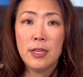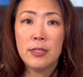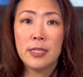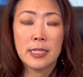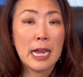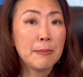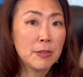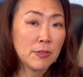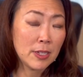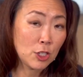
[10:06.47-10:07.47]
The types
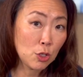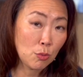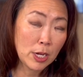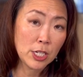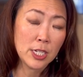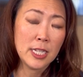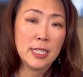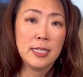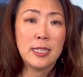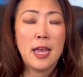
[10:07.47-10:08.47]
of
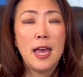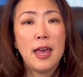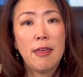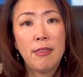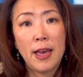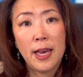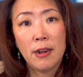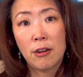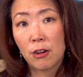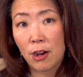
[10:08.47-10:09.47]
situations that
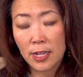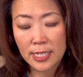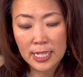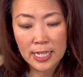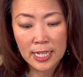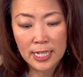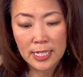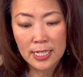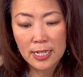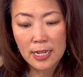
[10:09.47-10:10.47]
are causing it,